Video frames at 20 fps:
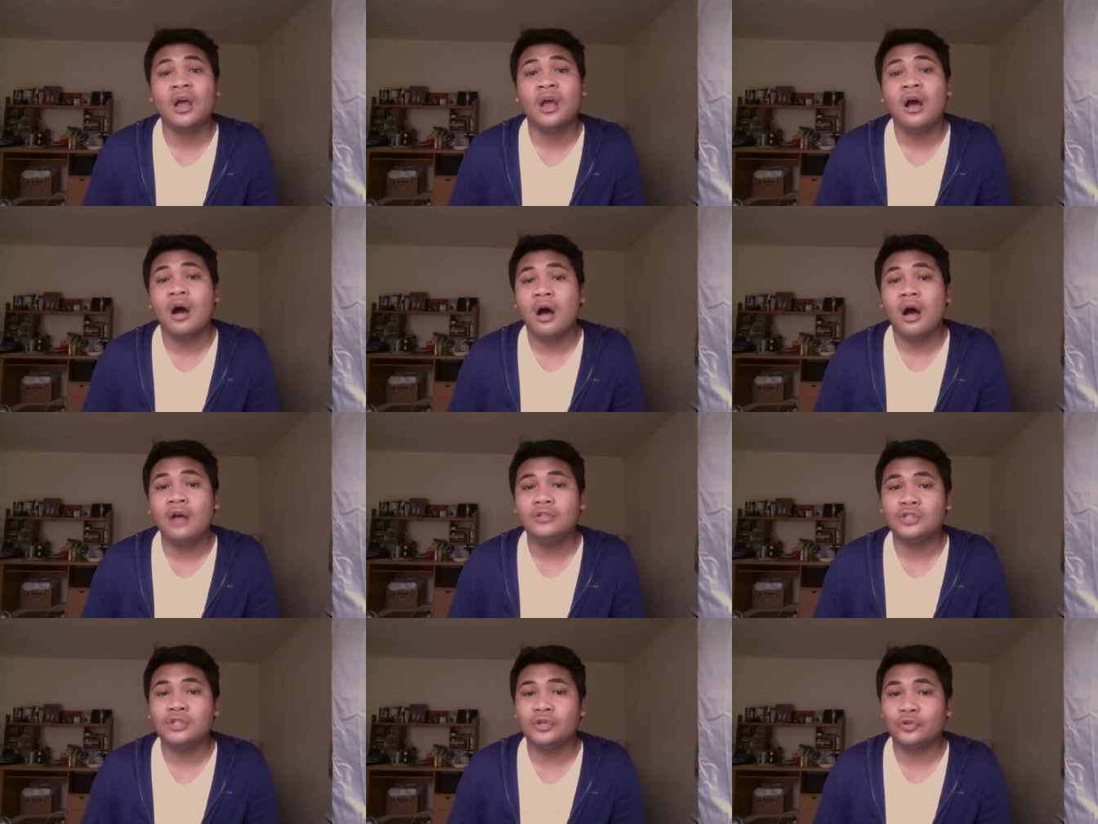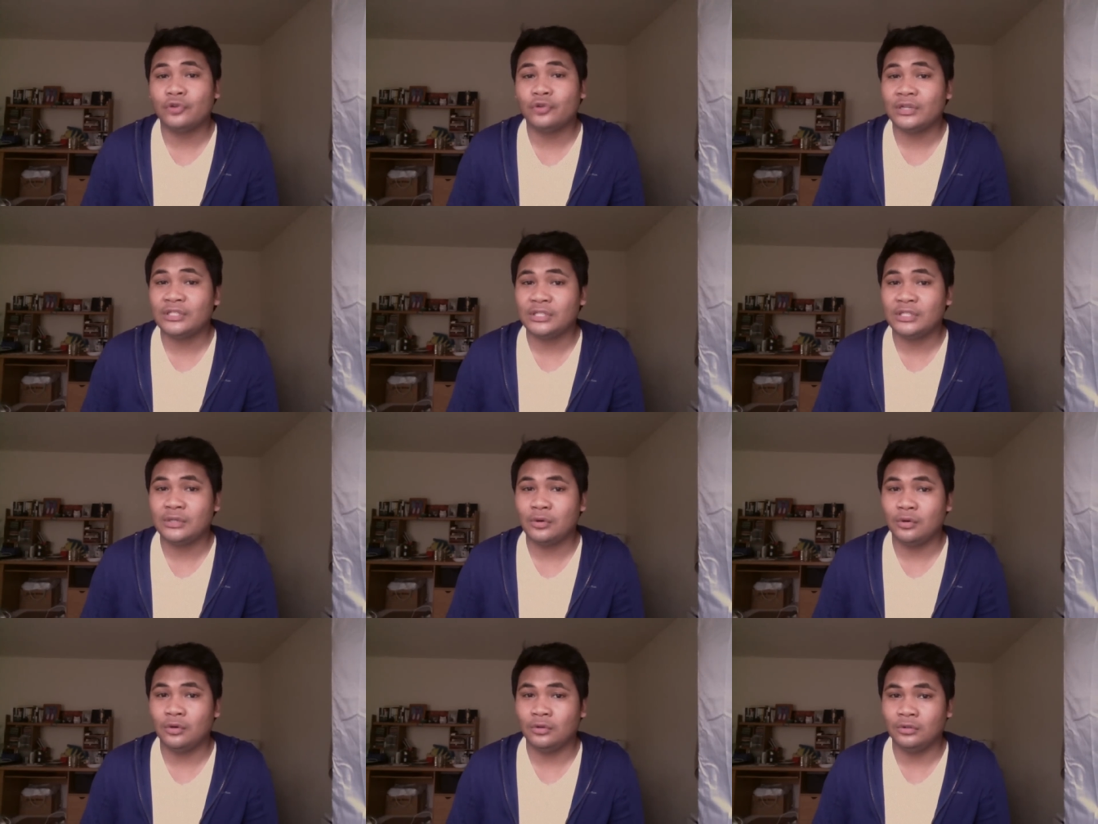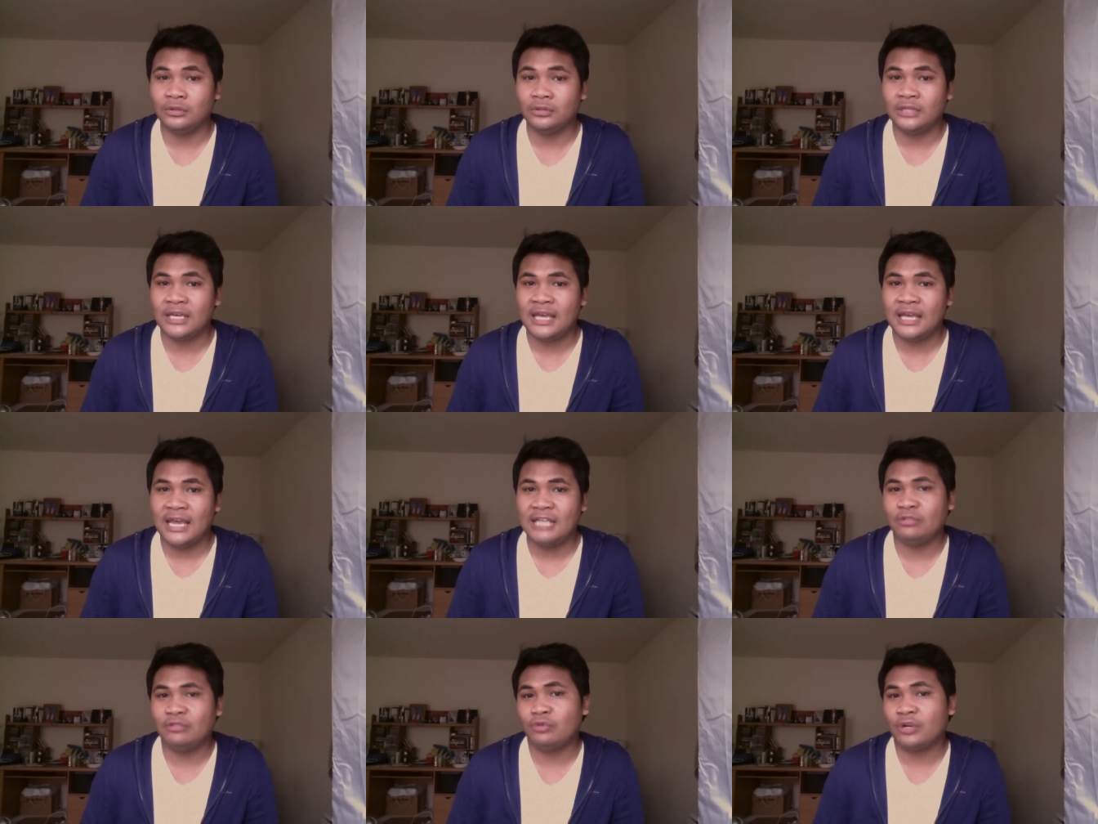Also, Gracie Gold
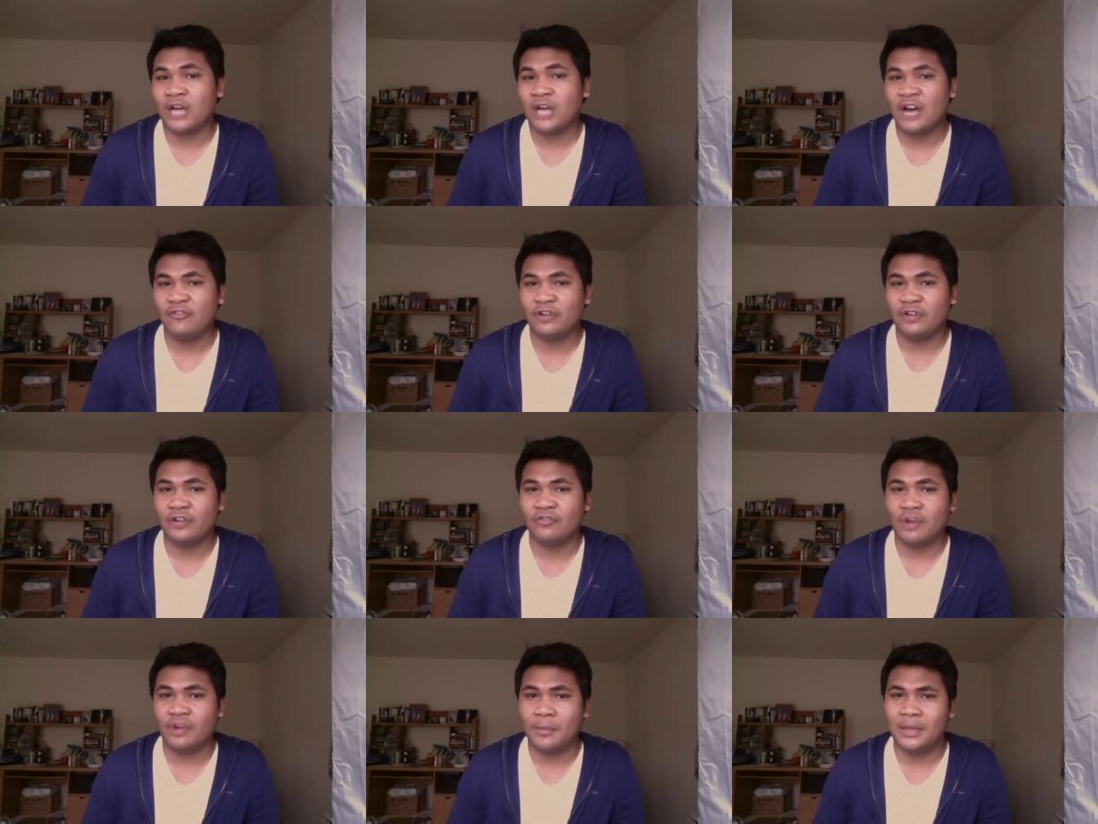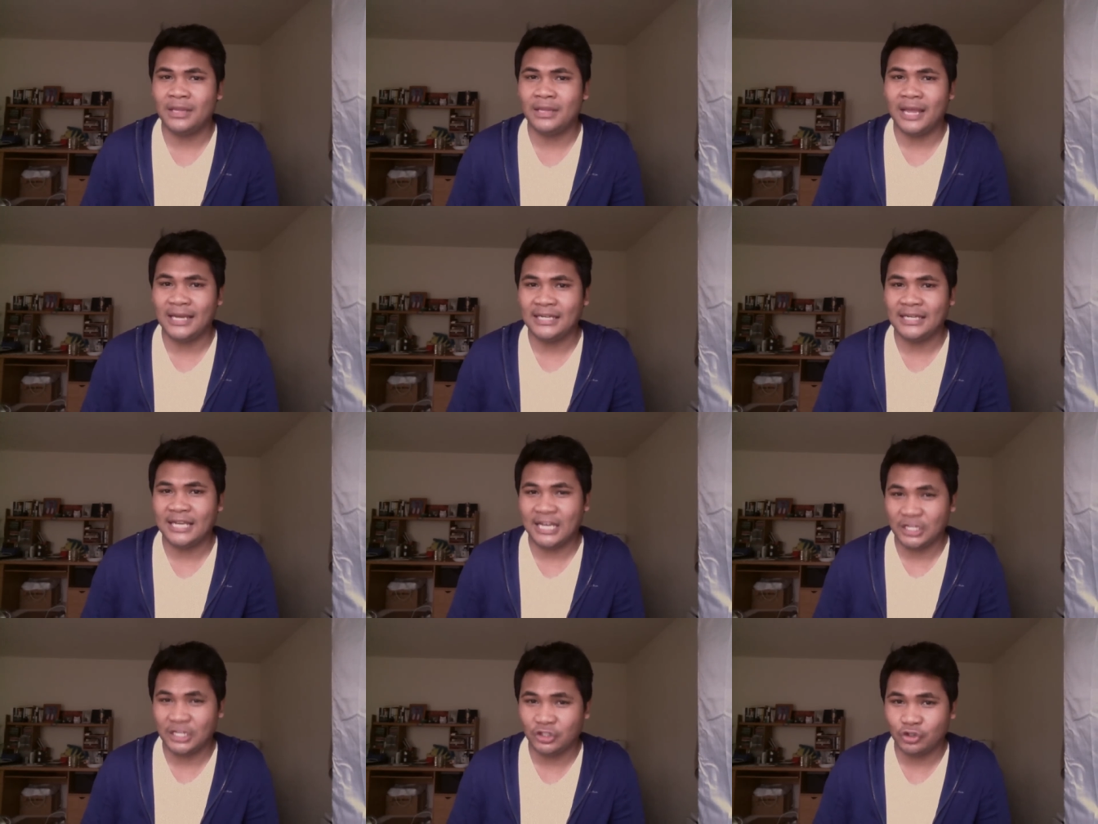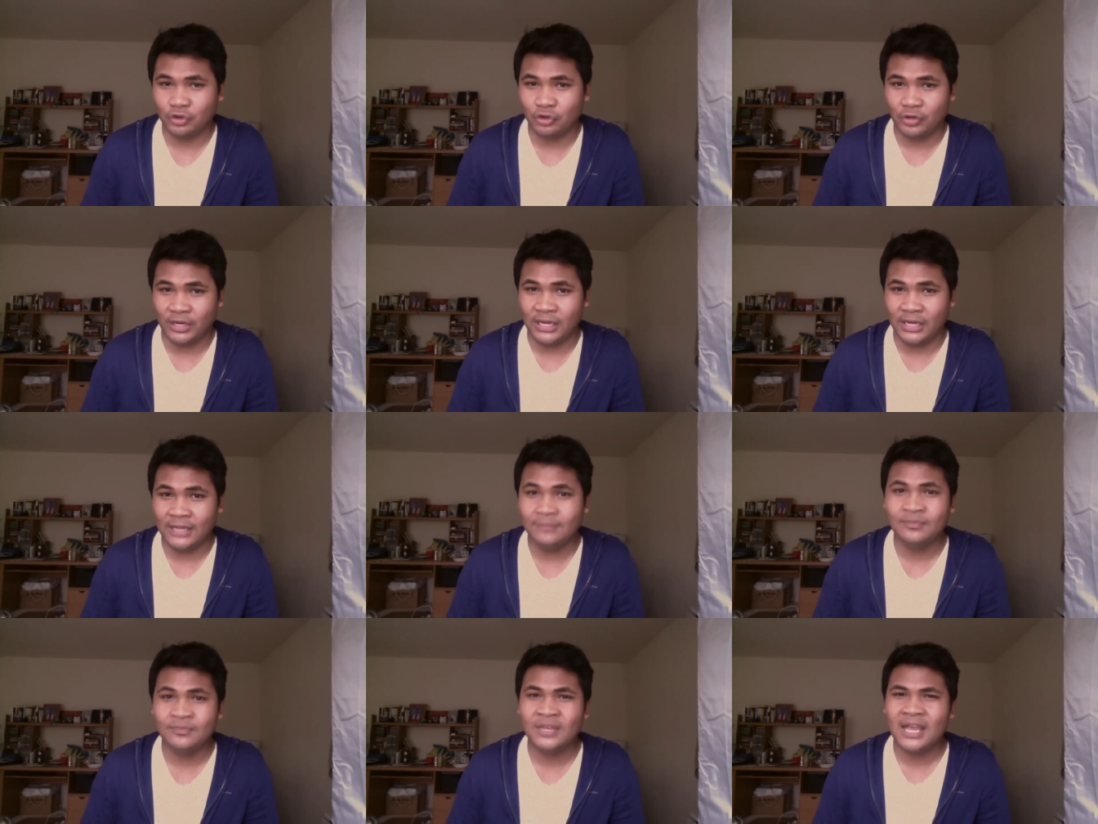is recovering from a light
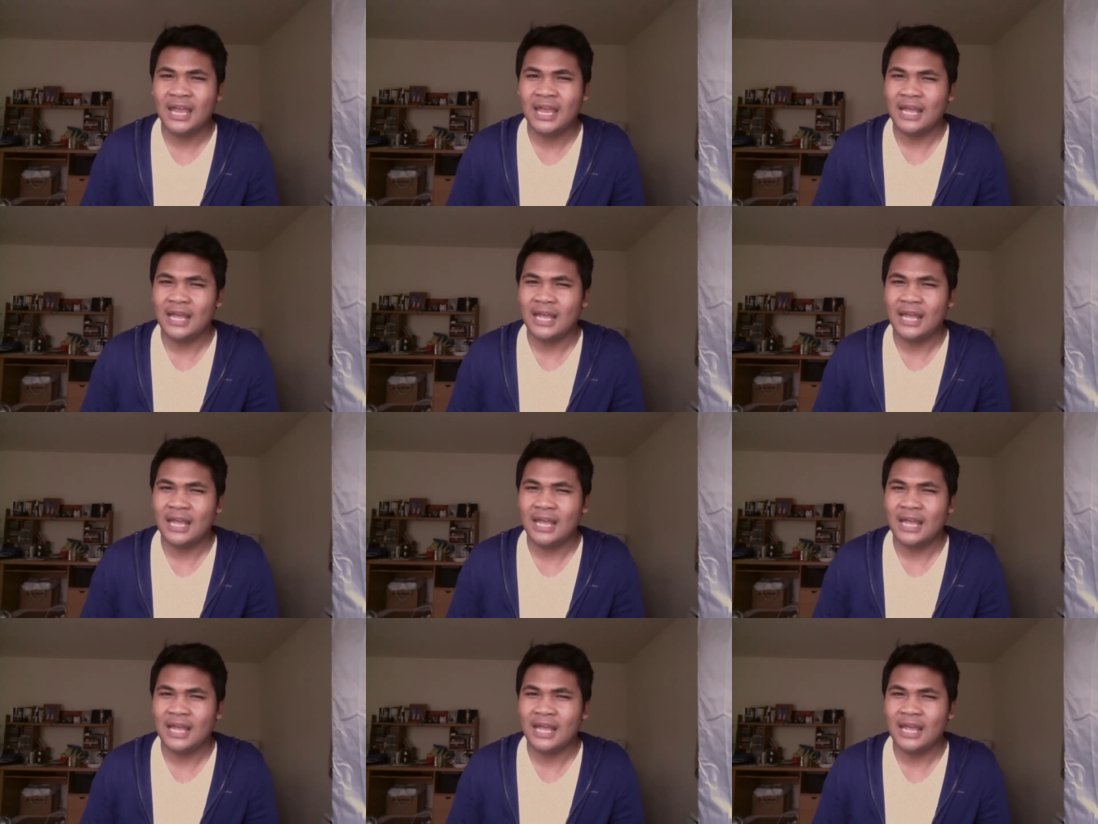injury.